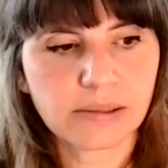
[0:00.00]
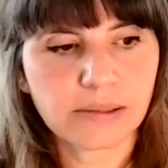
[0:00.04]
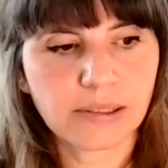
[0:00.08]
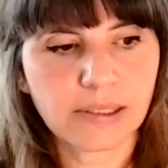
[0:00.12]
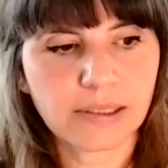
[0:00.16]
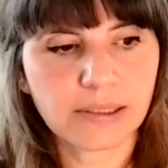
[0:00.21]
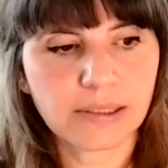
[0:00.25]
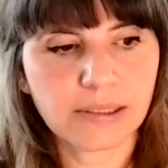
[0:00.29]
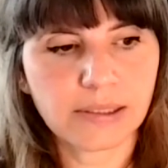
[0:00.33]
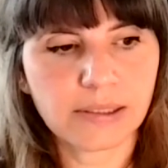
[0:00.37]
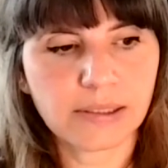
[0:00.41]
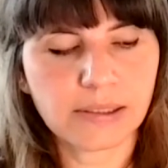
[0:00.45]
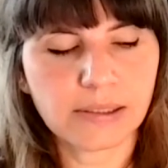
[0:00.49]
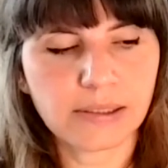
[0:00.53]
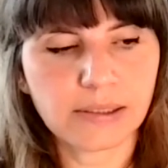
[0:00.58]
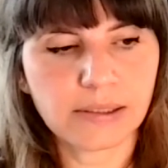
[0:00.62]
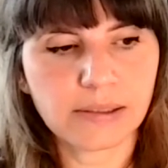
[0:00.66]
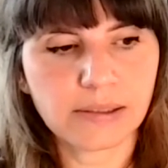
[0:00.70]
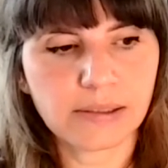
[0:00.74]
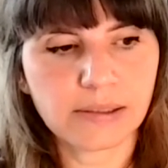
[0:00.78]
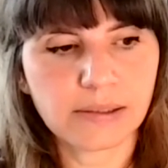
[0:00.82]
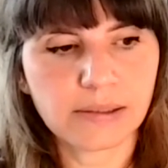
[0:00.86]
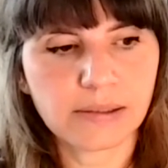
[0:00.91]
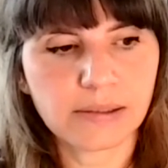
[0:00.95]

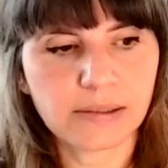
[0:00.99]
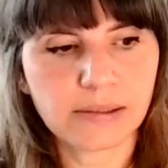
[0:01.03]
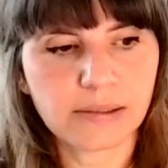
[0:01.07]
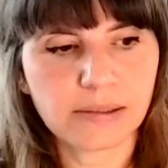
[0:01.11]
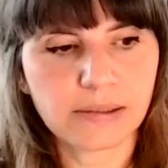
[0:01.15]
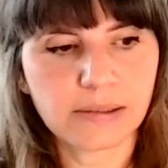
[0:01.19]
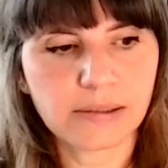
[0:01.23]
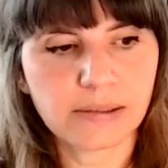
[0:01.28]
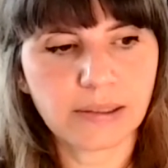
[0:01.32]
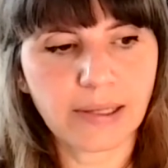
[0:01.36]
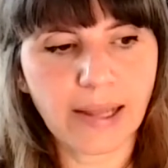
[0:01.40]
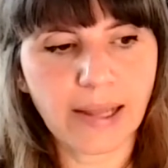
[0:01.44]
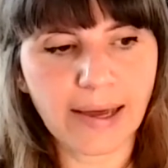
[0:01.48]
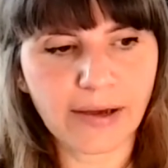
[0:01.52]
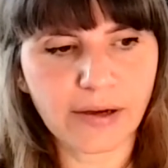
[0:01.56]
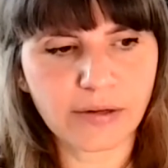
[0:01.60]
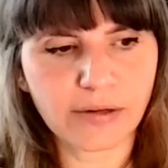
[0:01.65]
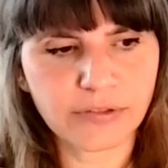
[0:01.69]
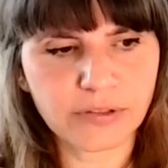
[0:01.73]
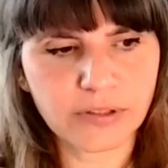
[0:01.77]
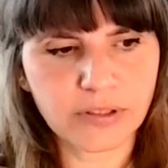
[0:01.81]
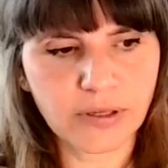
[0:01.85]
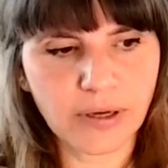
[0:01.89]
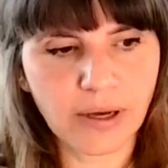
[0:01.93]
any lack
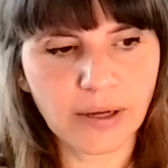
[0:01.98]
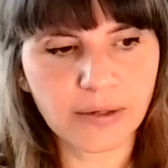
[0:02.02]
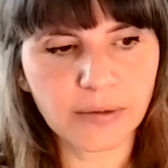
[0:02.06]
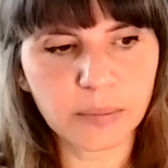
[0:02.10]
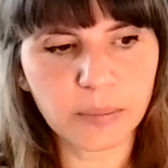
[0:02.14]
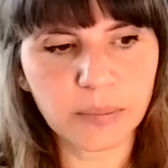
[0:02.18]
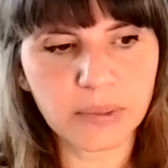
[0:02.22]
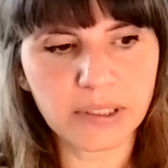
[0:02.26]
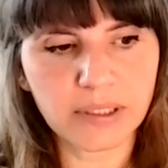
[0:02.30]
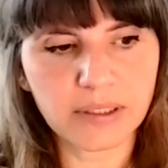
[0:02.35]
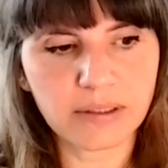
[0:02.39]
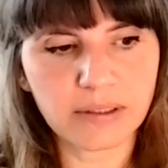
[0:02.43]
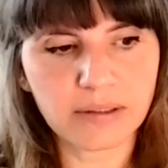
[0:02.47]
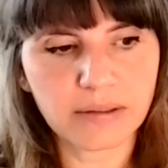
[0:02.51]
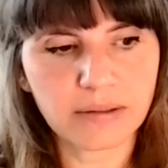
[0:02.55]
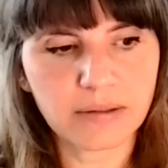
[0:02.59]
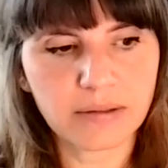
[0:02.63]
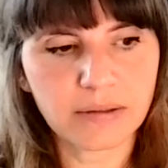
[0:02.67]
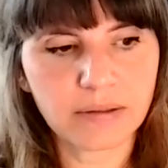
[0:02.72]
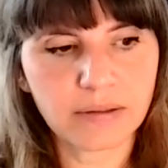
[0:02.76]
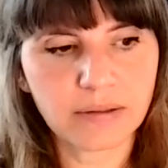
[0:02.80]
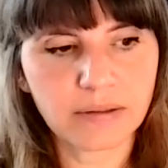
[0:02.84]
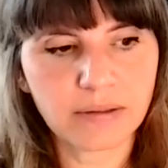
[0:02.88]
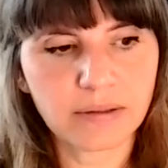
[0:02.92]
of autonomy
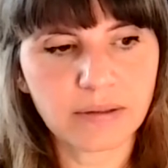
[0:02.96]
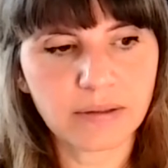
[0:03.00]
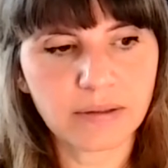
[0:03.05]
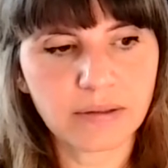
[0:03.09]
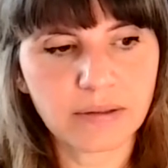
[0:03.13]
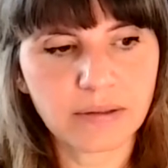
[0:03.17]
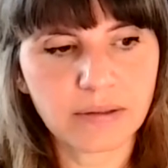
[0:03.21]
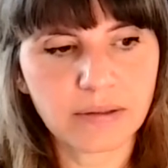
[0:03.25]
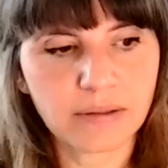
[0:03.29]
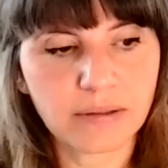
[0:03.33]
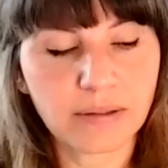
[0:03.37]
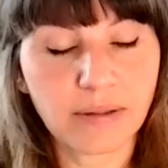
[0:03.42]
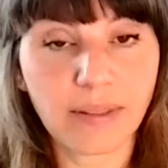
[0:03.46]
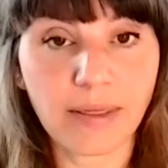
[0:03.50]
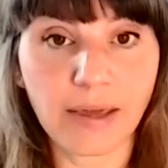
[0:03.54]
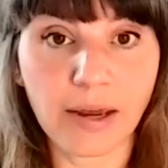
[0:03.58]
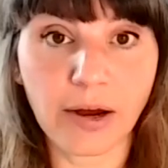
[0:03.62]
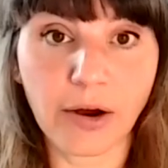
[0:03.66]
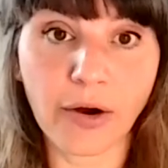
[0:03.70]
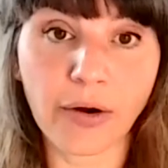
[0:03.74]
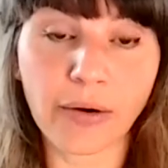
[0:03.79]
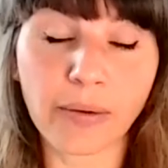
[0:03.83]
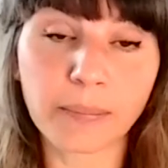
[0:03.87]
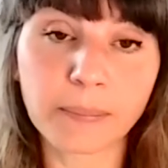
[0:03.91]

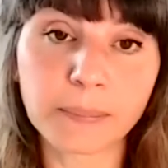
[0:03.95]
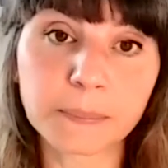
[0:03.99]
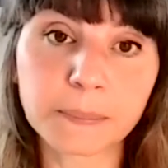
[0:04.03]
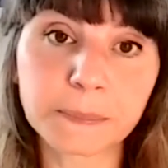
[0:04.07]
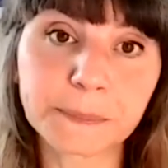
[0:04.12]
there.